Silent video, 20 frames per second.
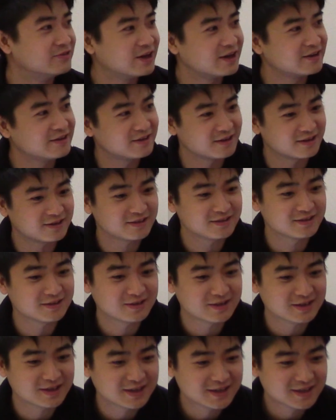that
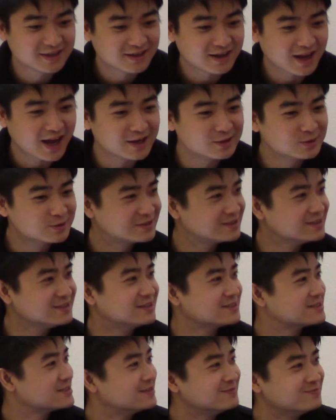IoT
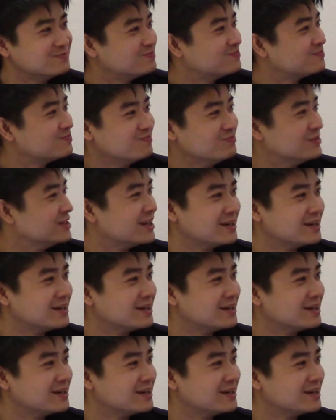doesn't mean